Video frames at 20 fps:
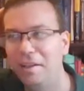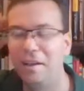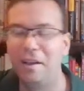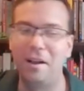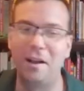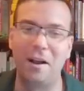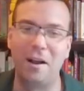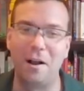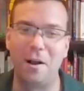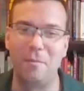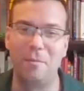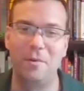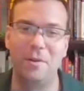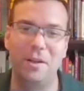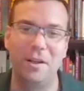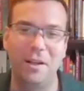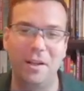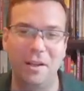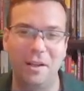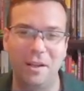Well,
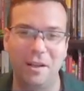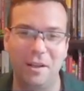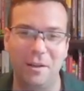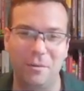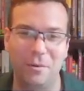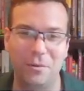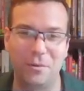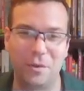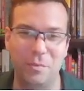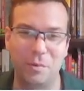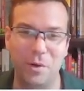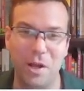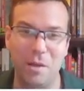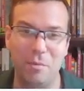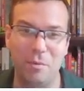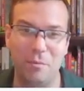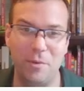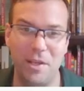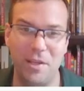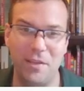so the
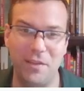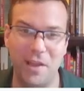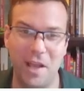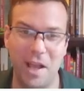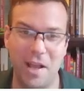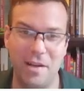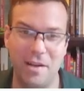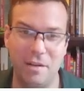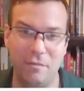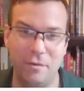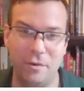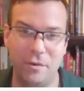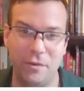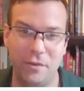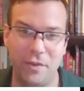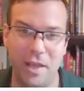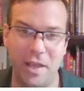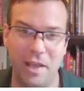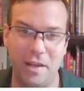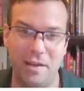problem is I never
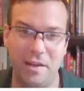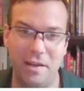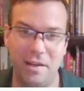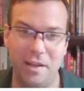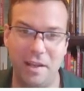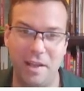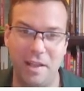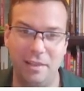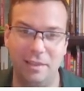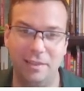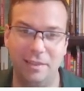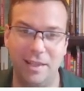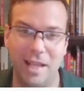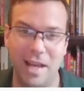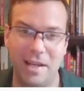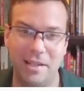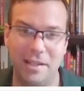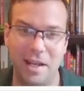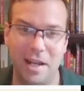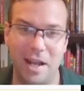said
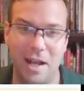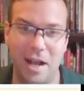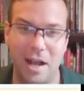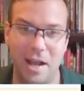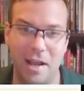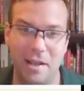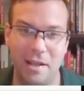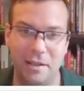let I.